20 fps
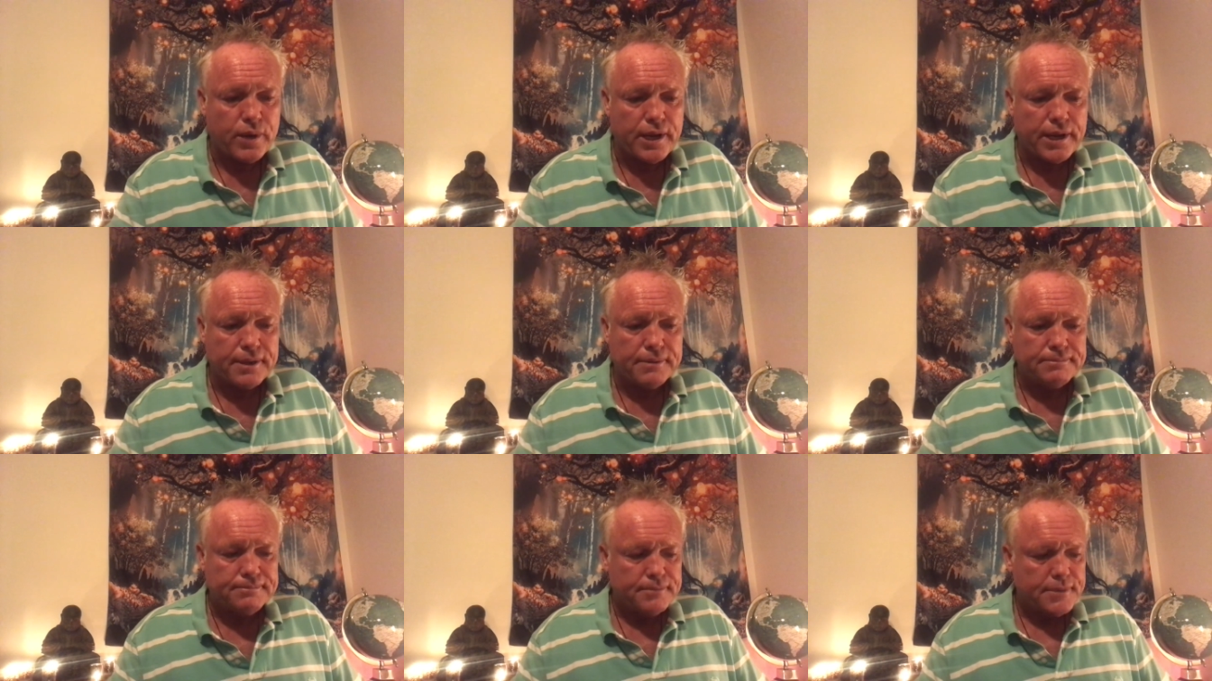
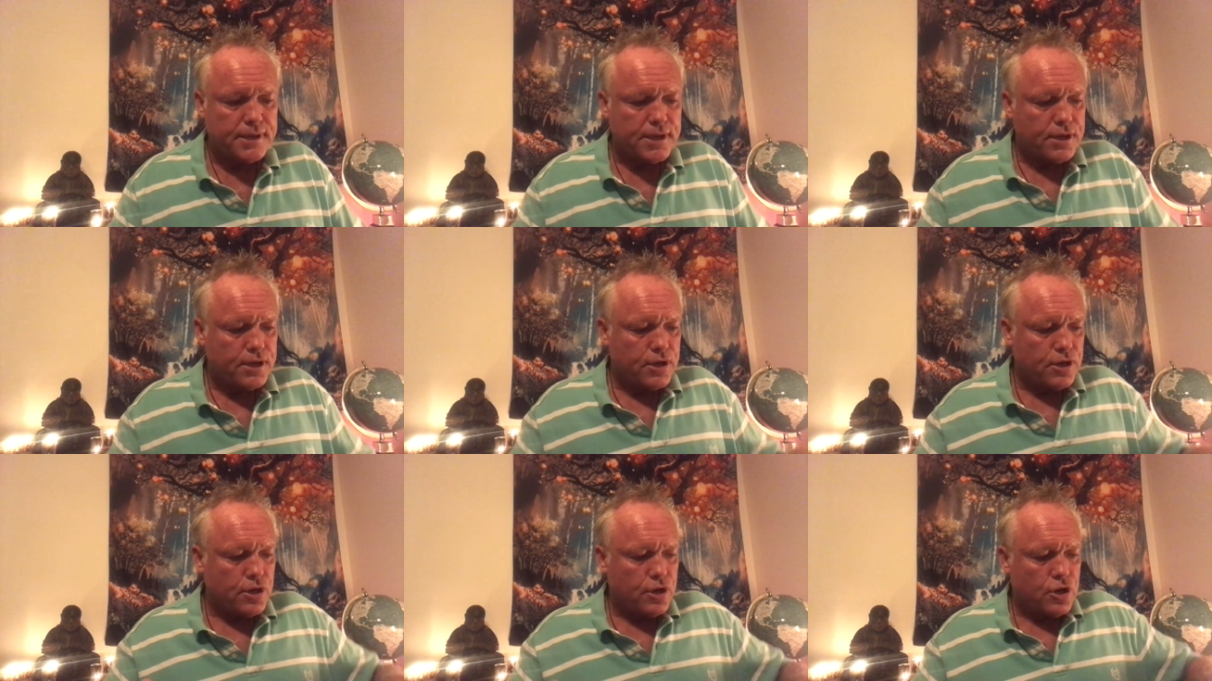reading.
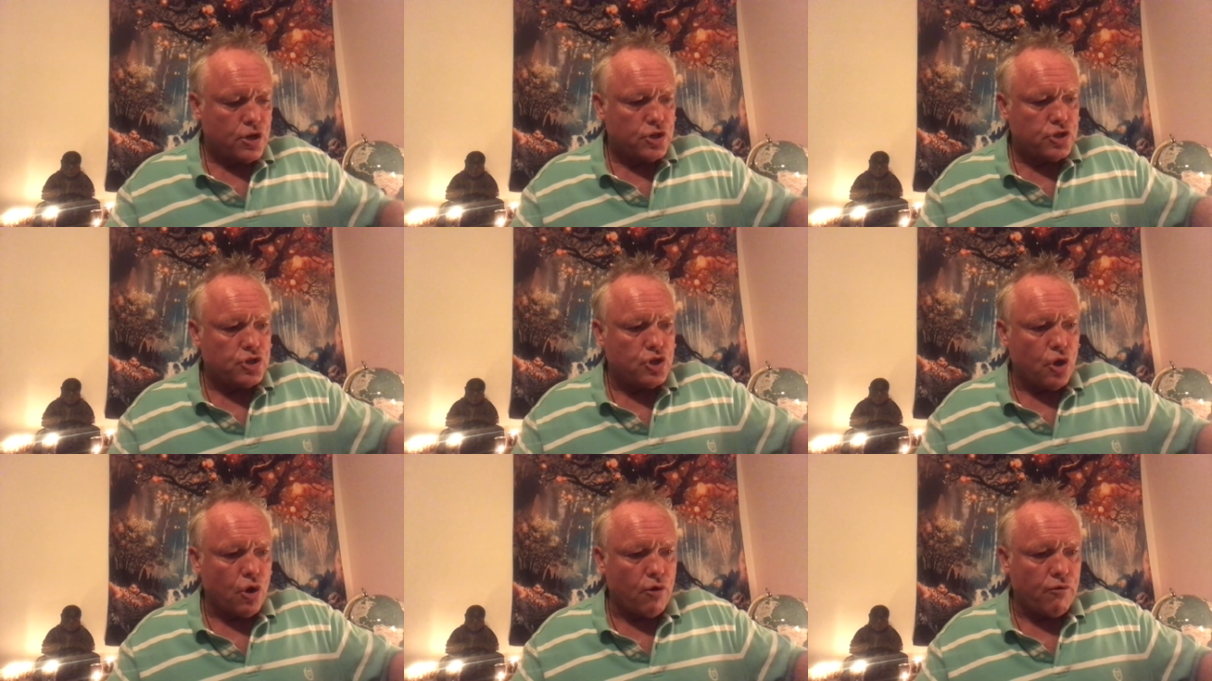
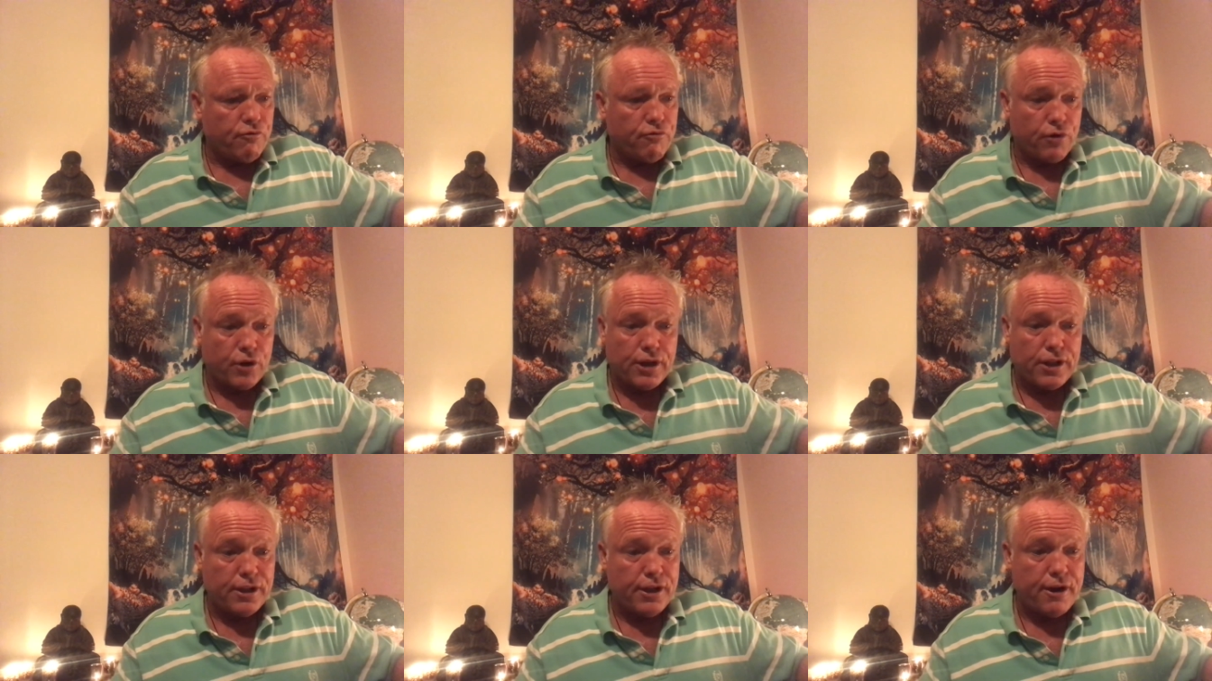So
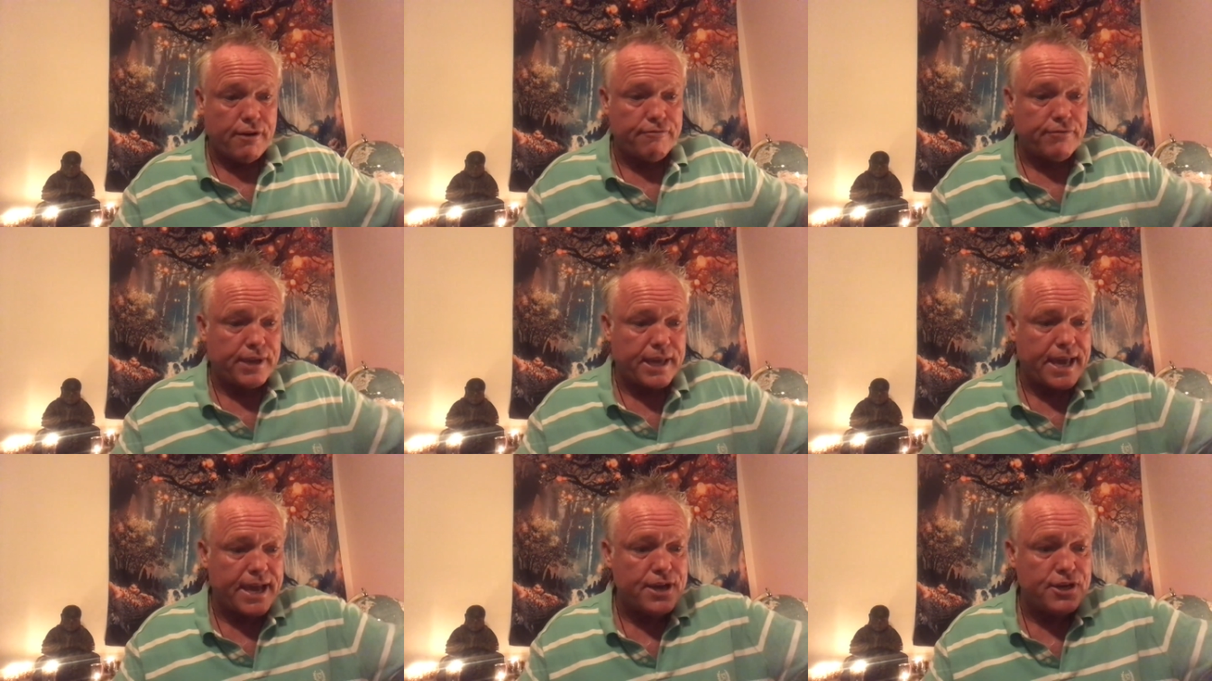for
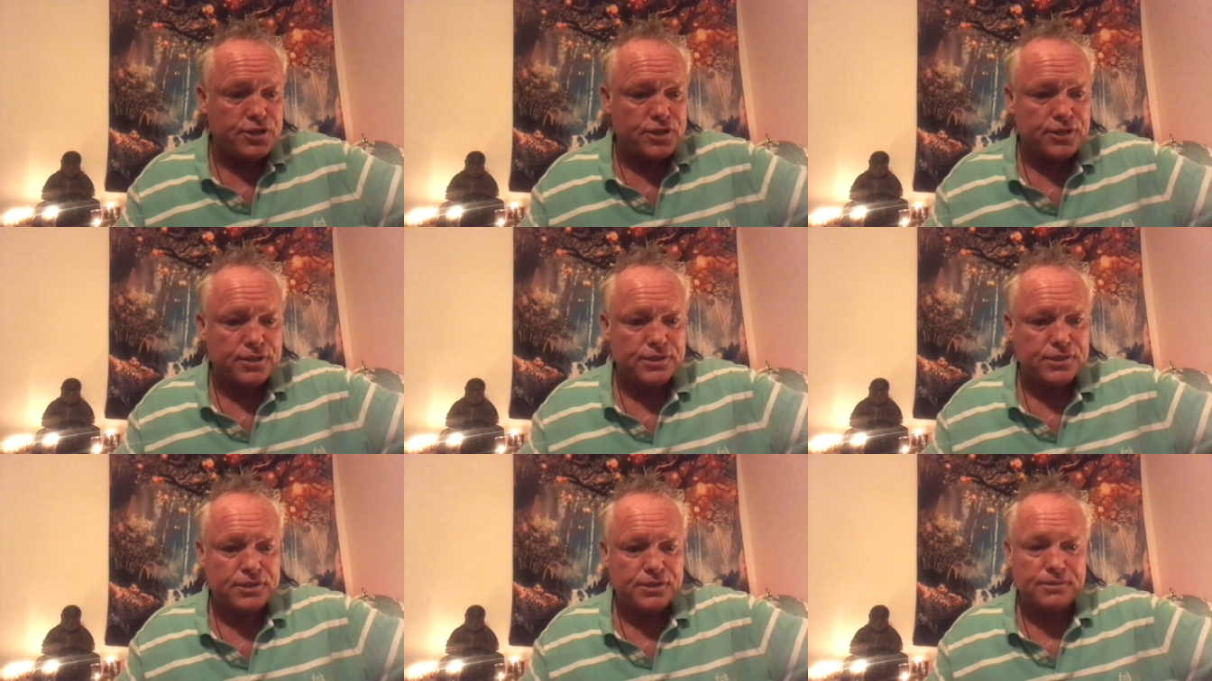
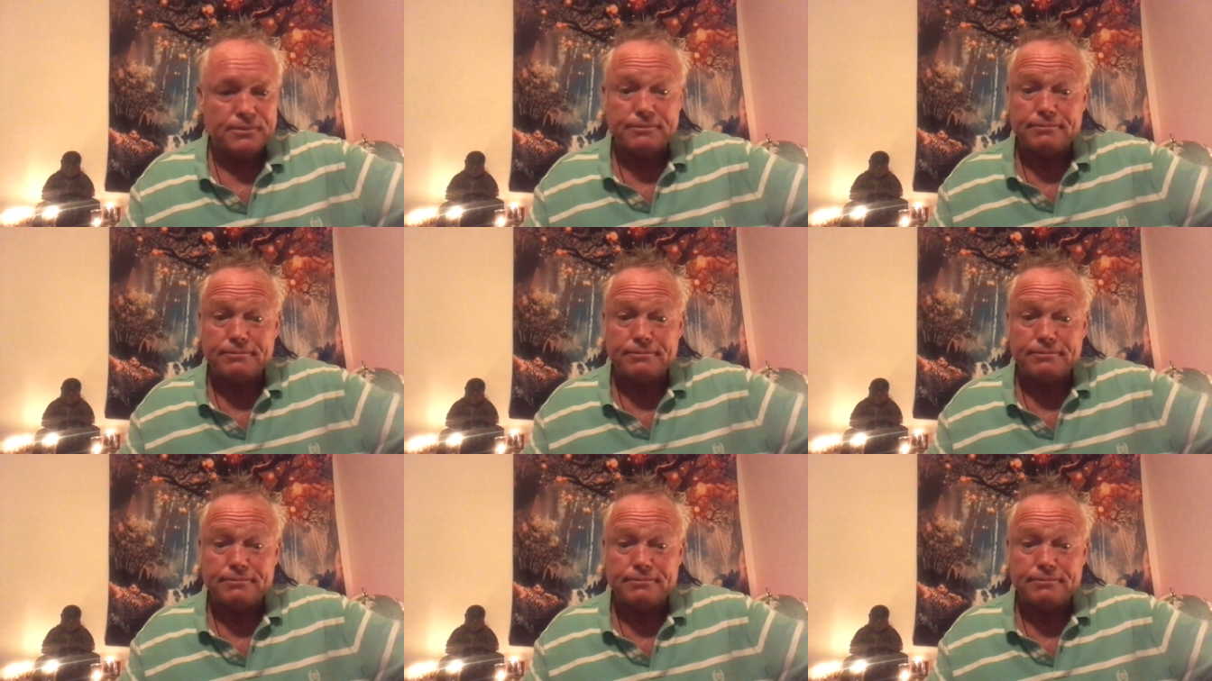clarifications,